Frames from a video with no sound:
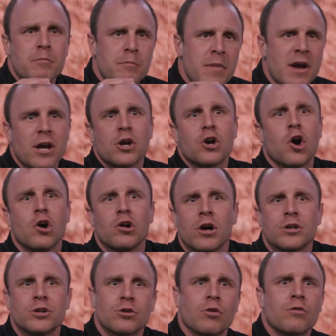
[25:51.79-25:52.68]
make a
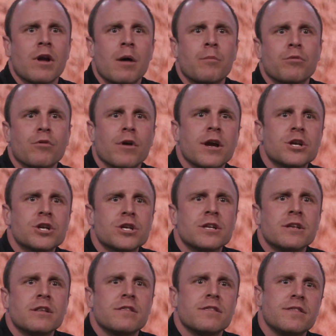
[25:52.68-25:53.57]
call on your own
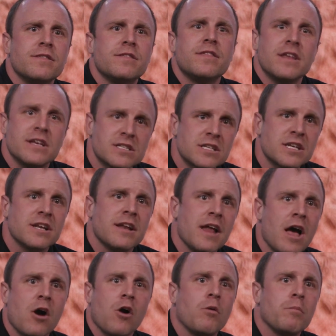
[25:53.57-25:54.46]
operation, this can
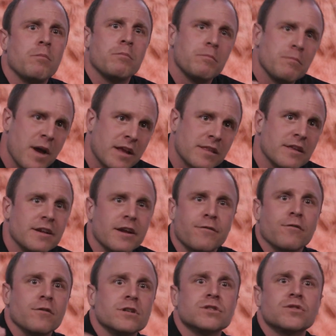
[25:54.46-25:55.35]
help make the
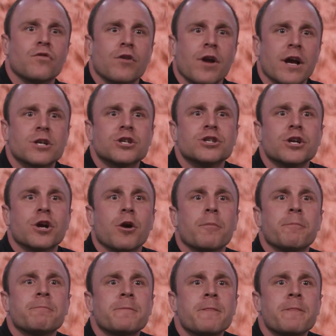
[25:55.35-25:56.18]
difference for next year.